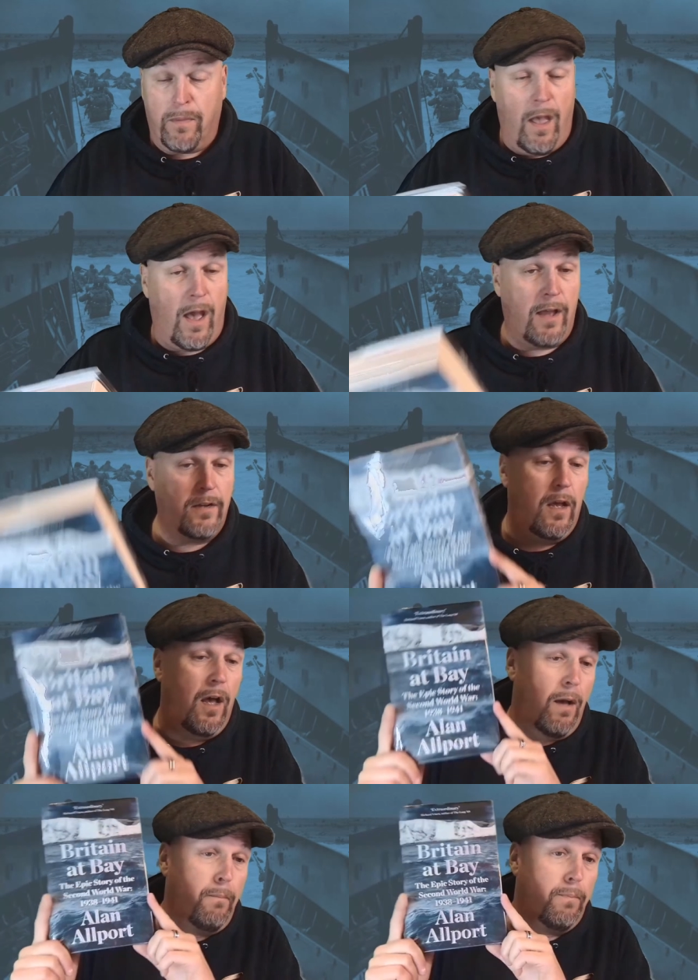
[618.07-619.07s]
and
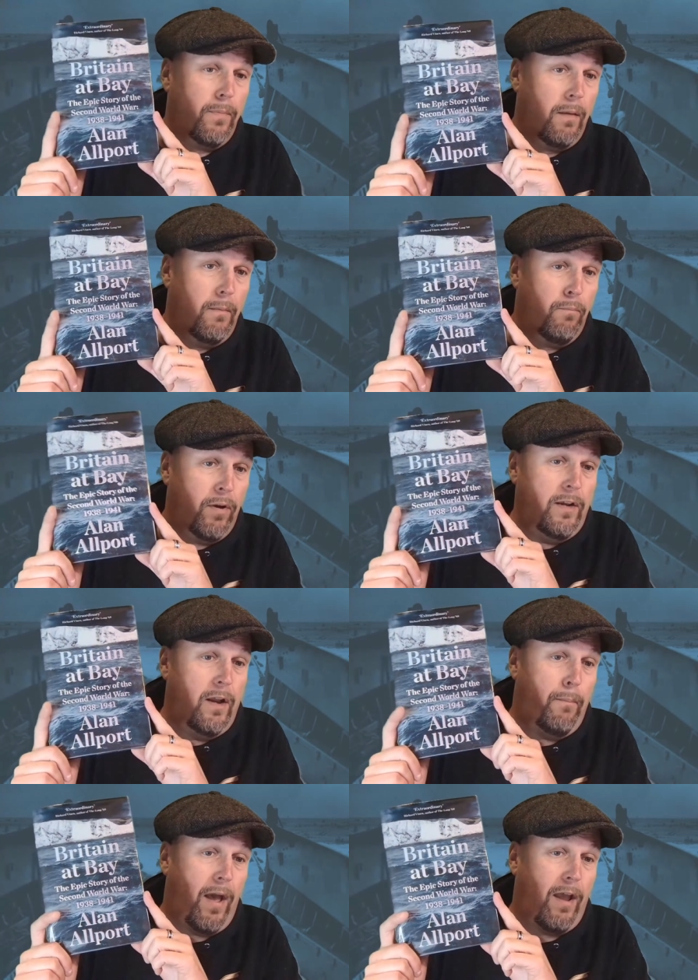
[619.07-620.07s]
um,
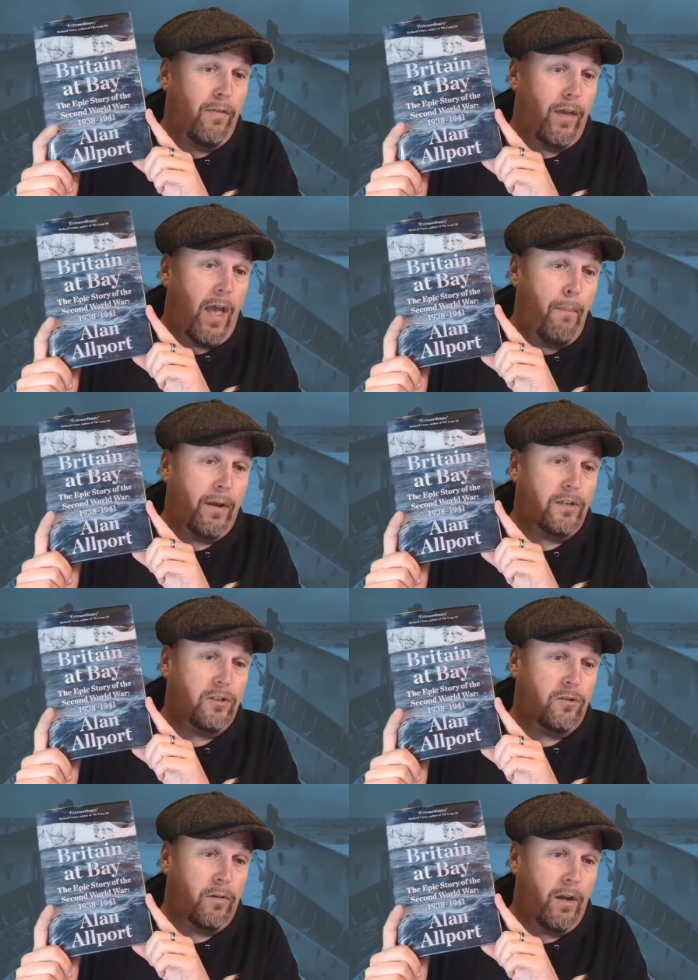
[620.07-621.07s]
Britain at Bay, the epic
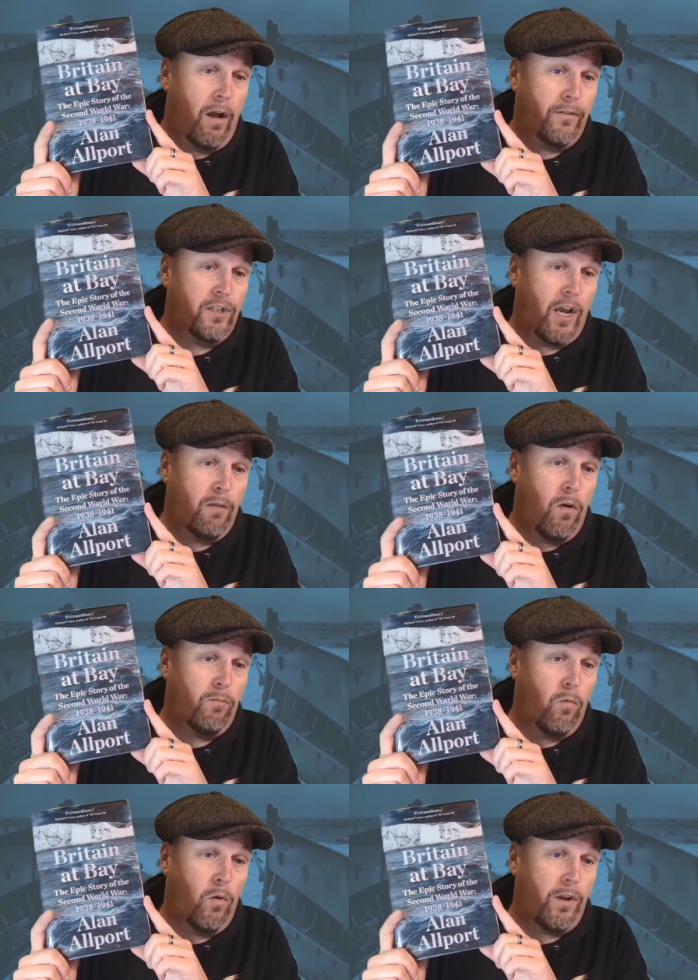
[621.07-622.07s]
story of the Second
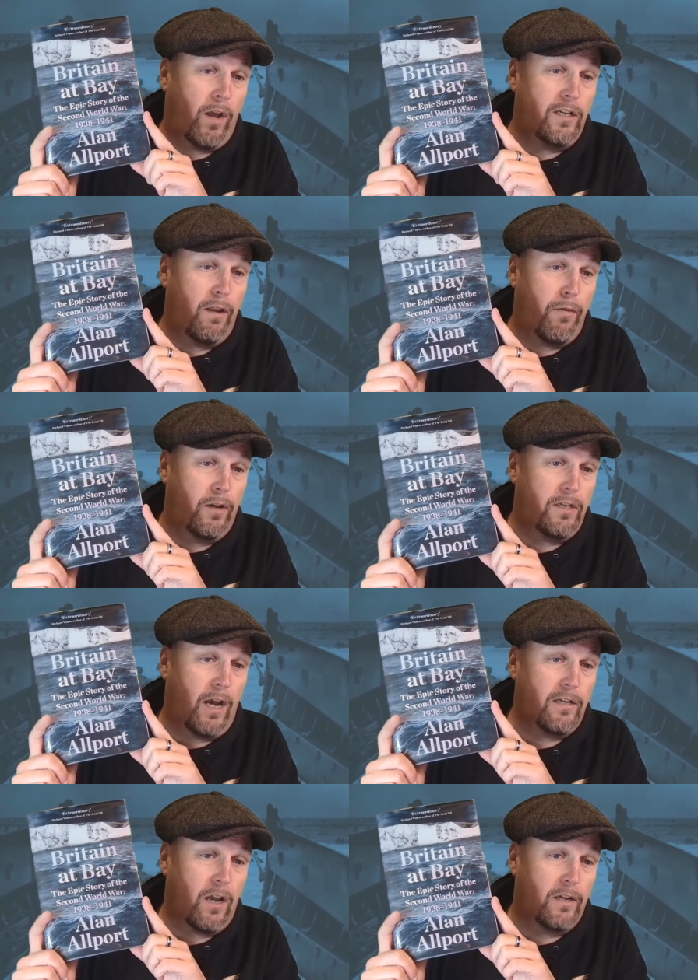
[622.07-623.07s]
World War,
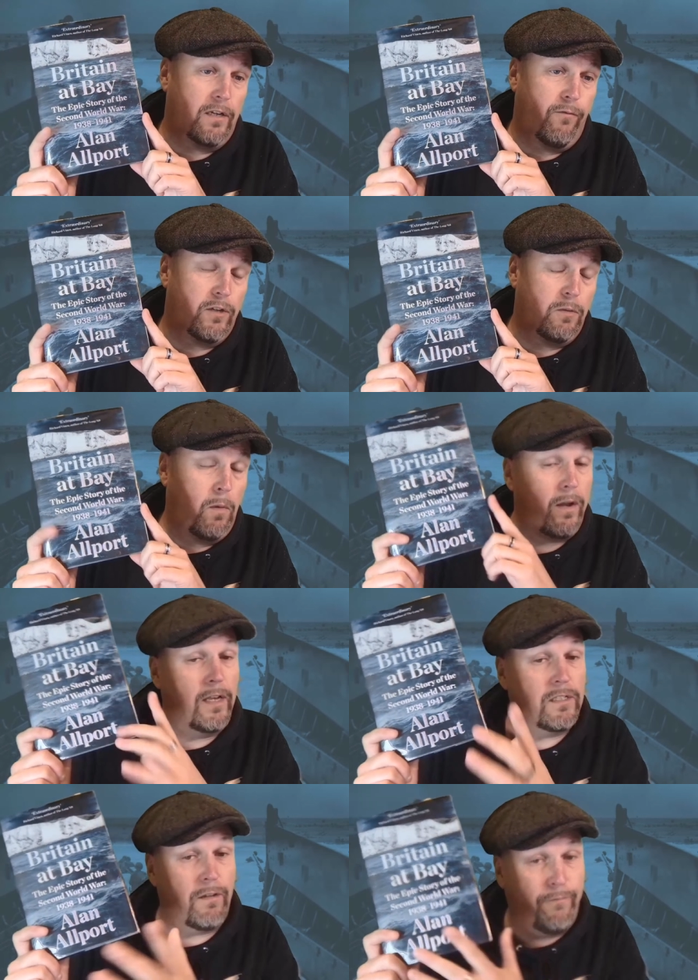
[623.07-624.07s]
1938 to 1941,
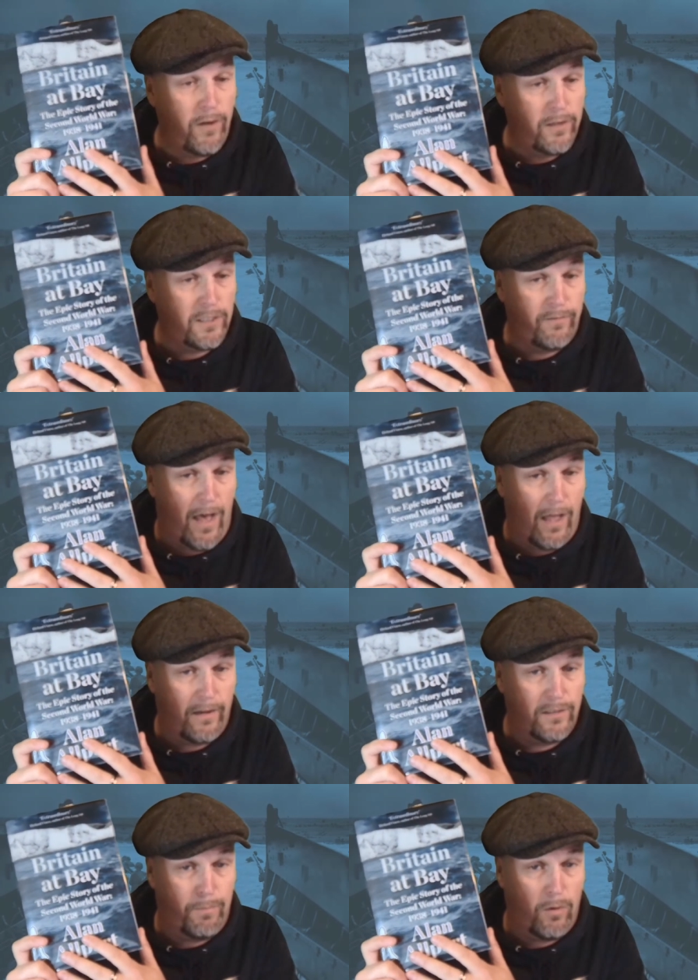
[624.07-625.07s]
is the first of
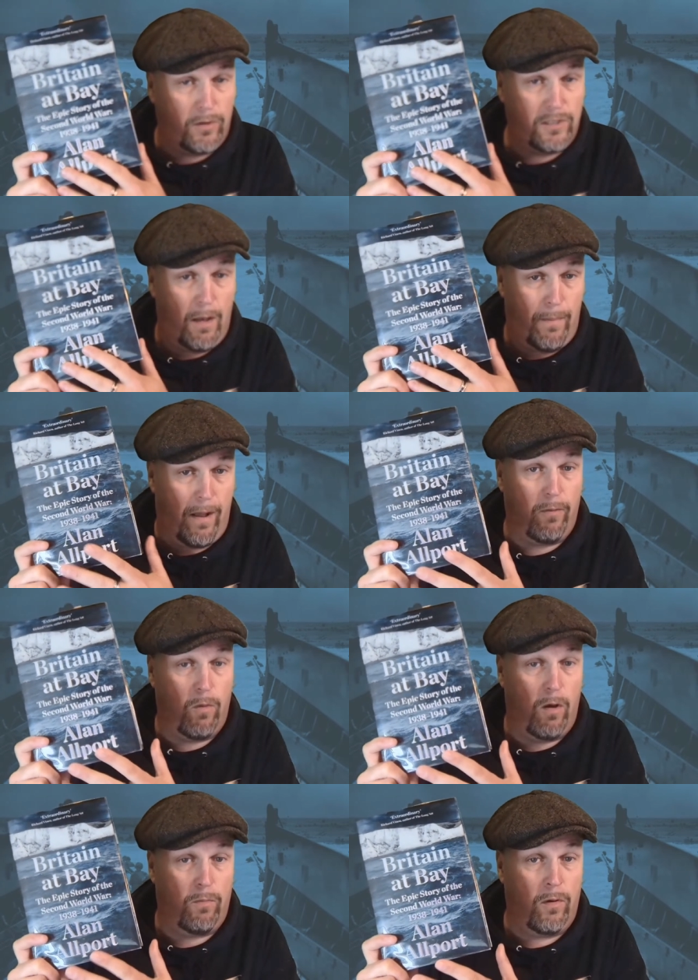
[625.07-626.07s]
Alan's books about the
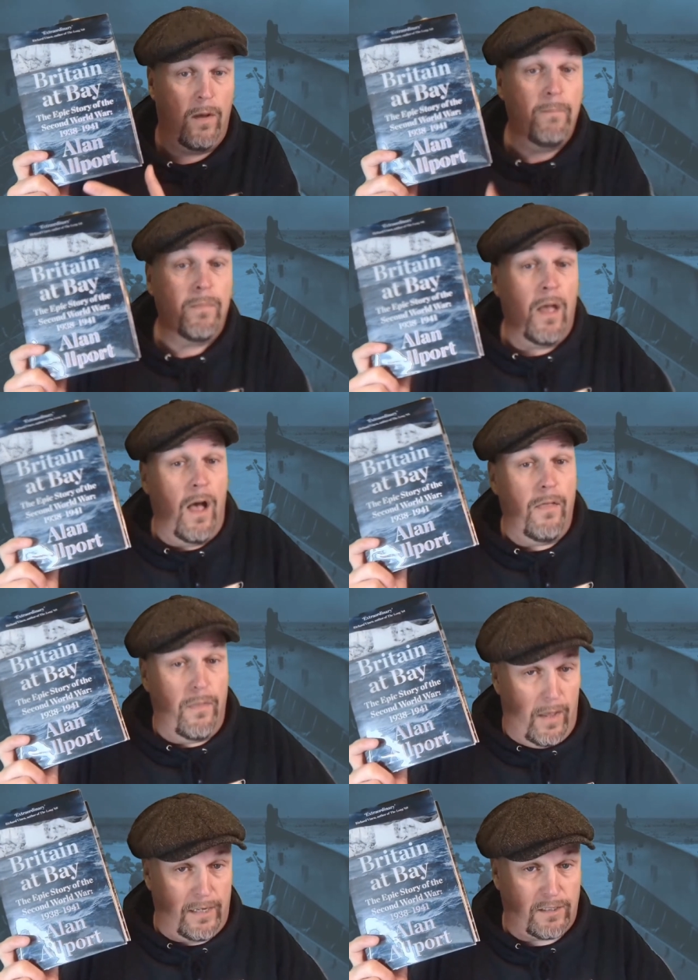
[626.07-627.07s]
World War.
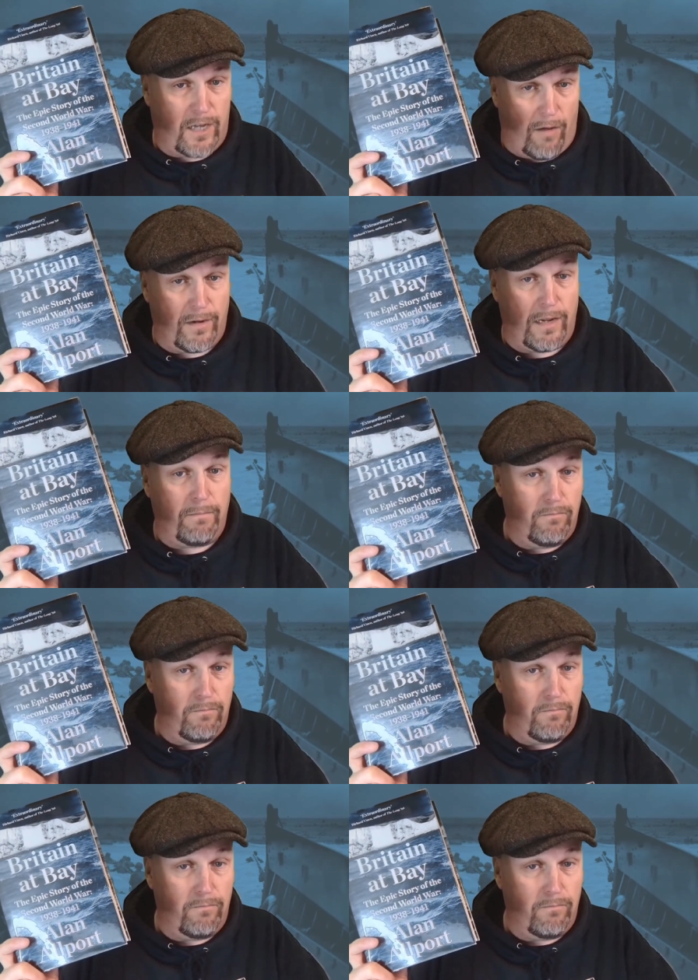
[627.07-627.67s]
He's currently